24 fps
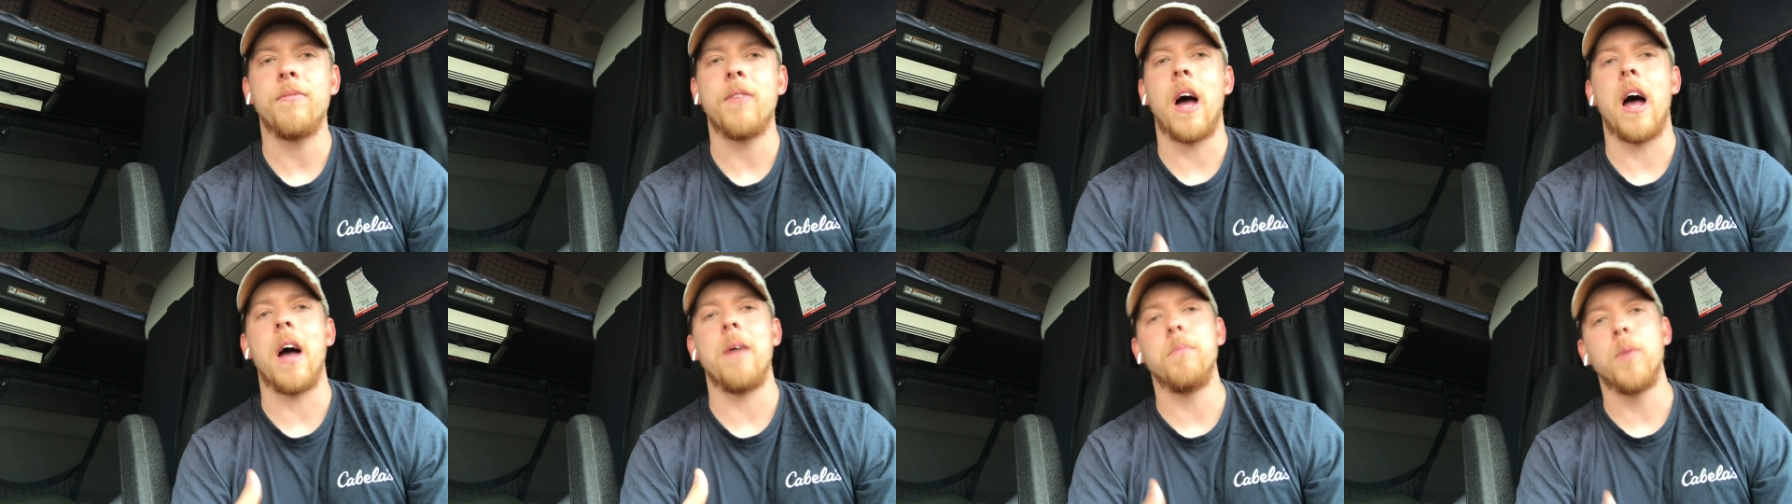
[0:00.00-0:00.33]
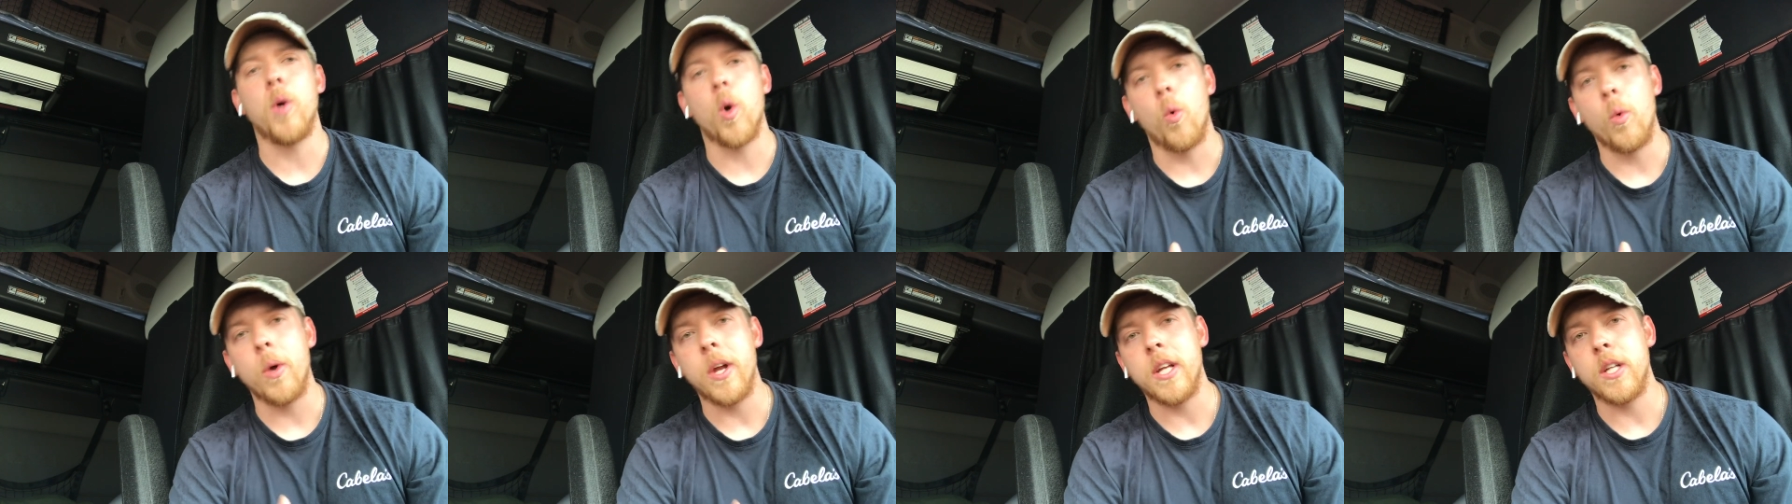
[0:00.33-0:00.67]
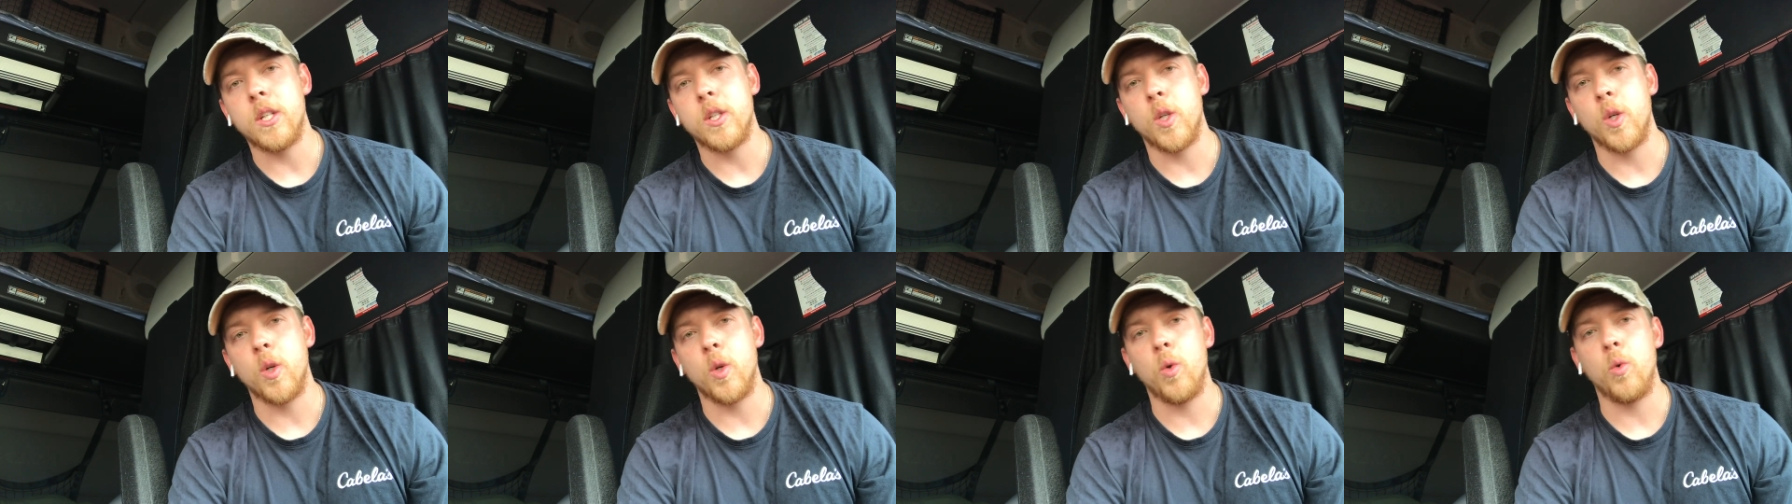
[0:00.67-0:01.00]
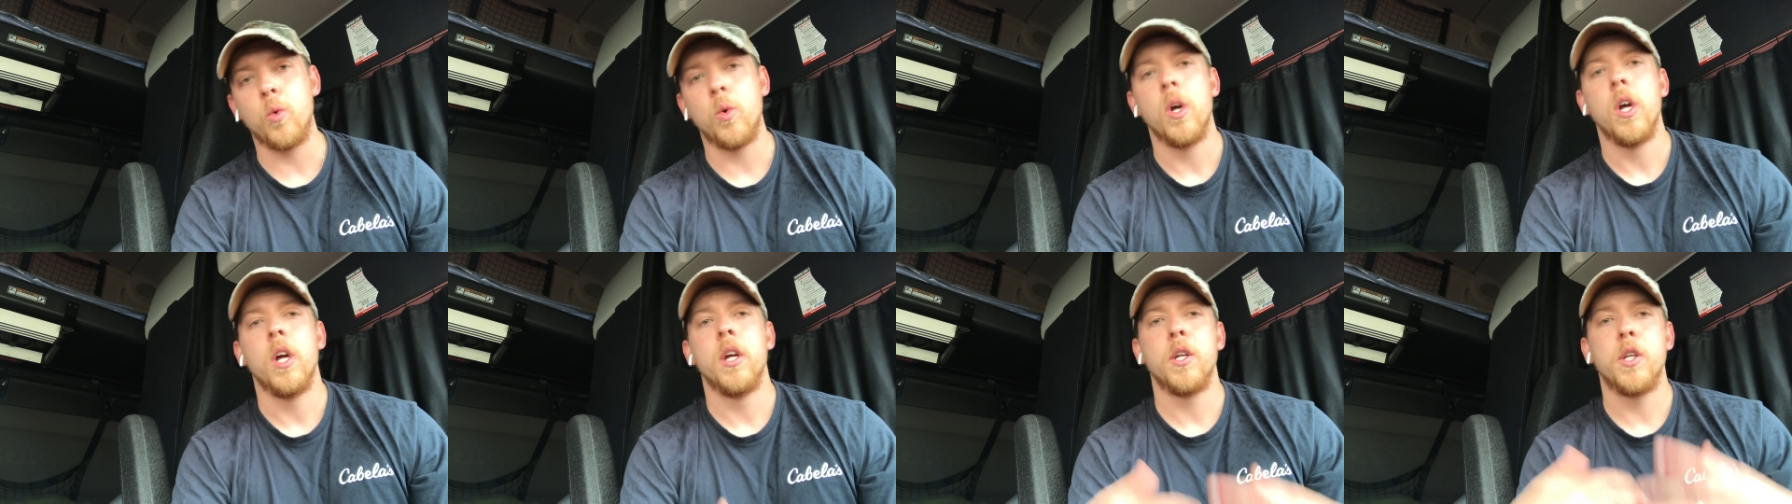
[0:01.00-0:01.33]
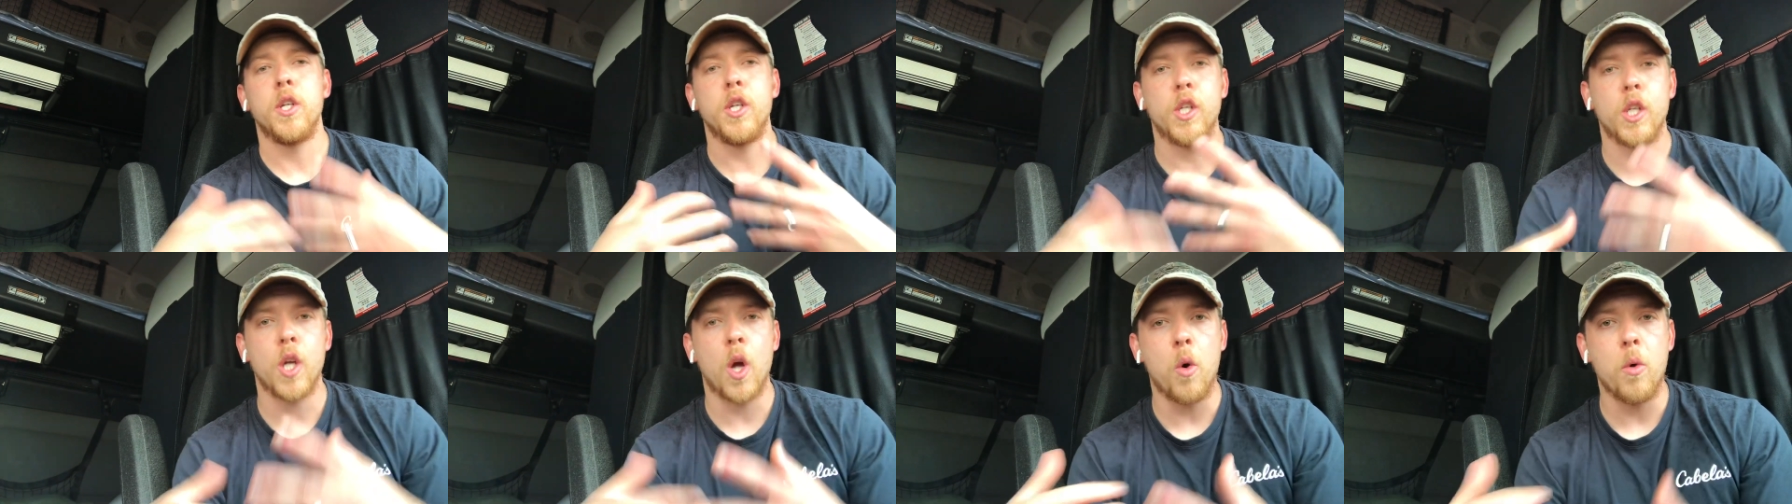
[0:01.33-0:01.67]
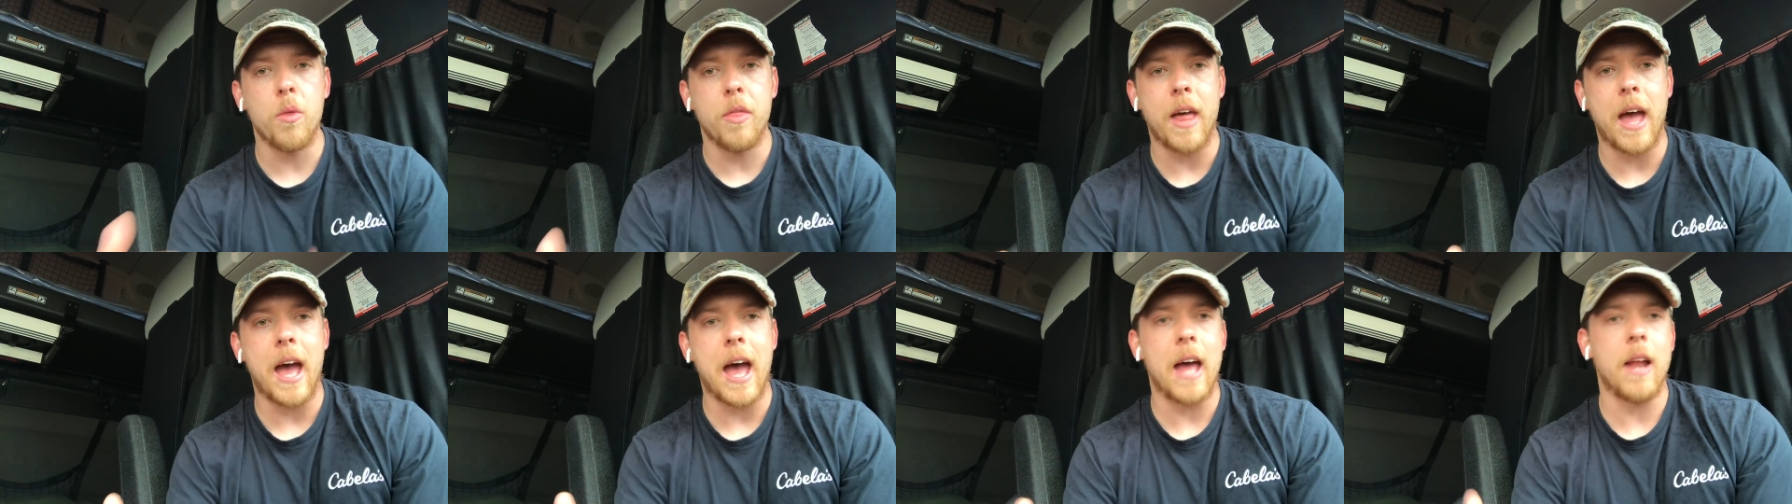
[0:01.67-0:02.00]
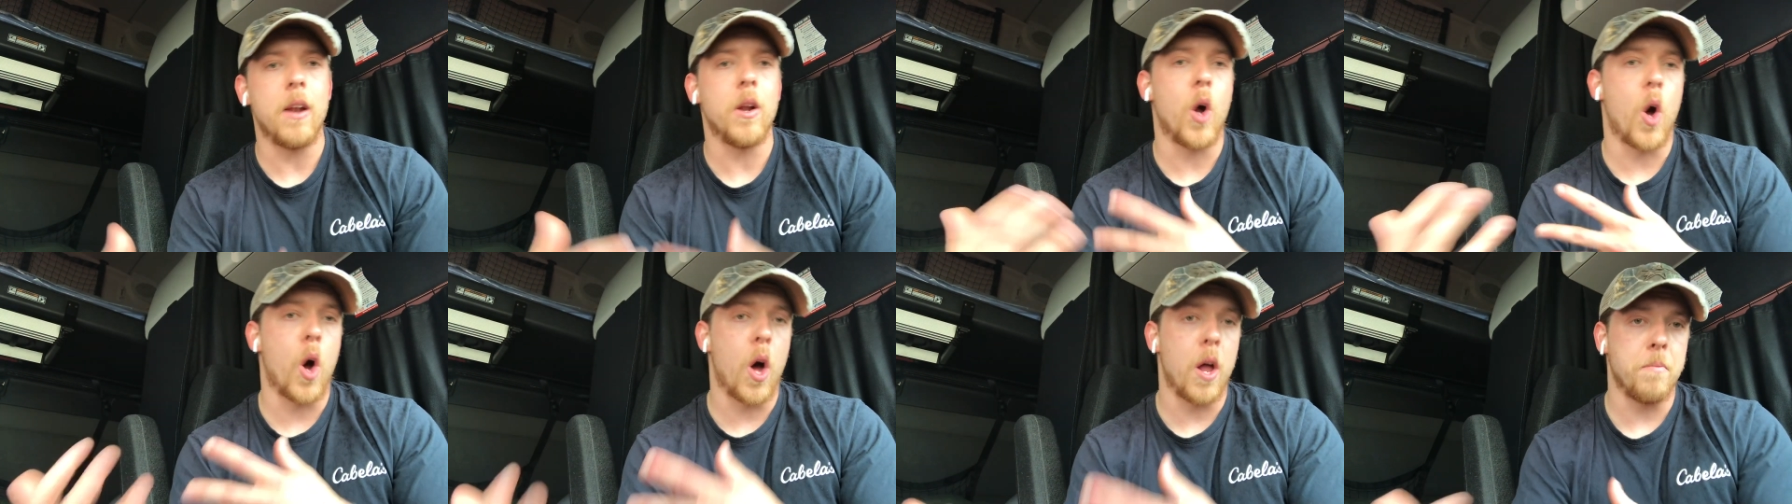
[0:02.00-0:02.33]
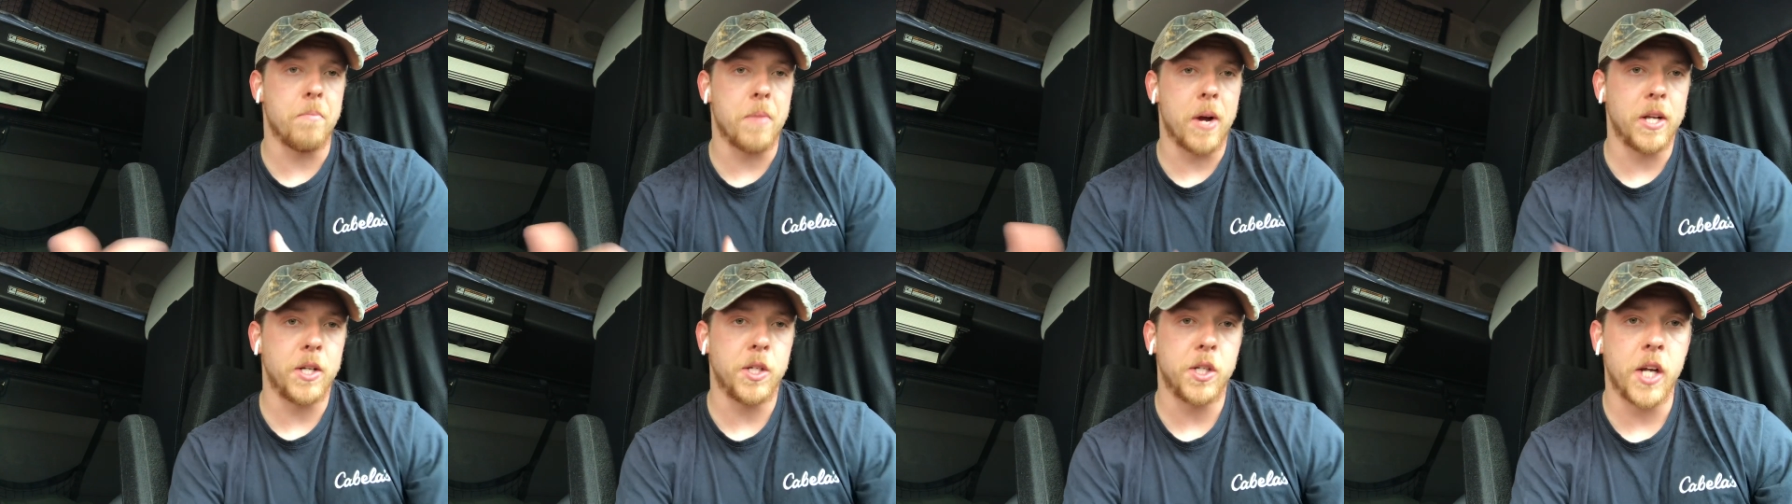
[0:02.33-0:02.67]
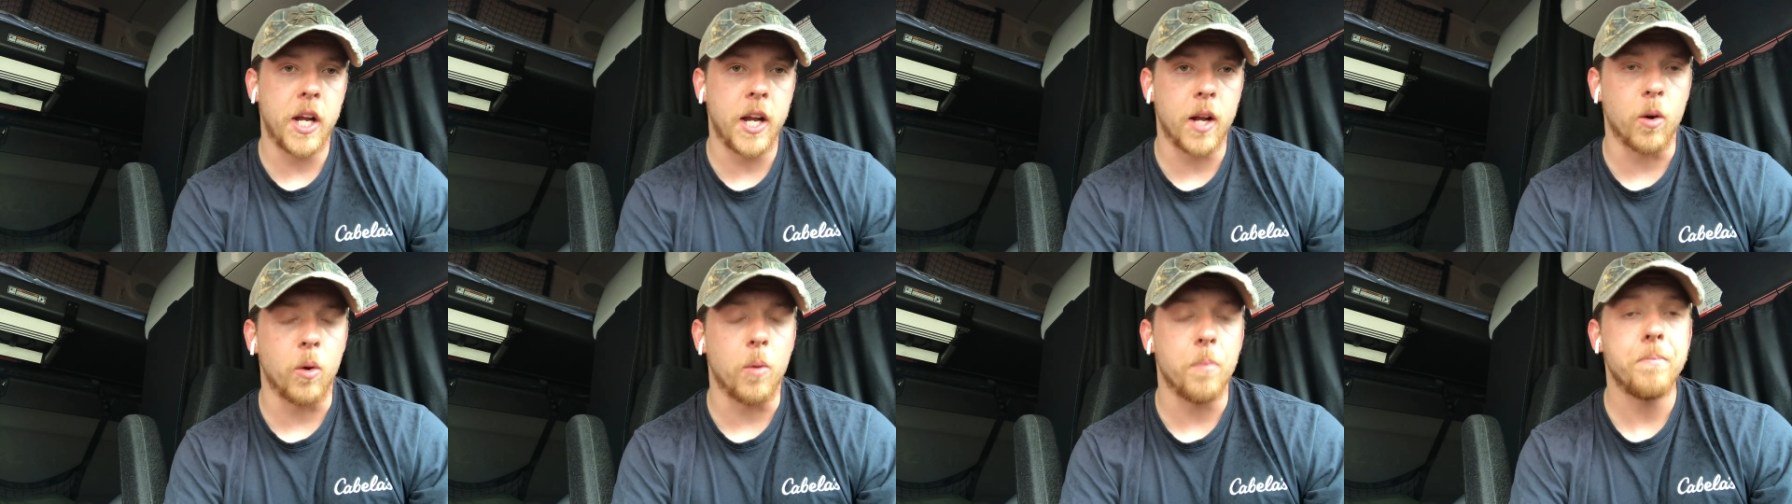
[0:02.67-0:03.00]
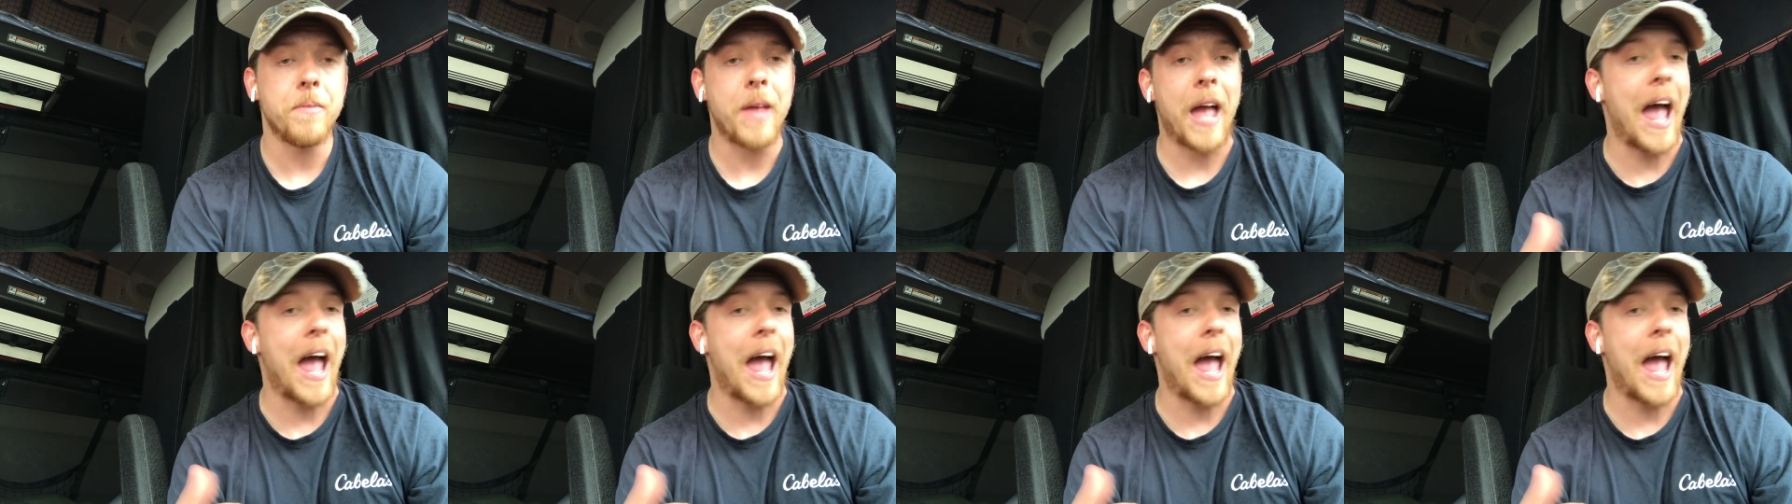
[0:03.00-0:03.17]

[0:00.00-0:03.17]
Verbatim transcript: I'm going to show that on my channel.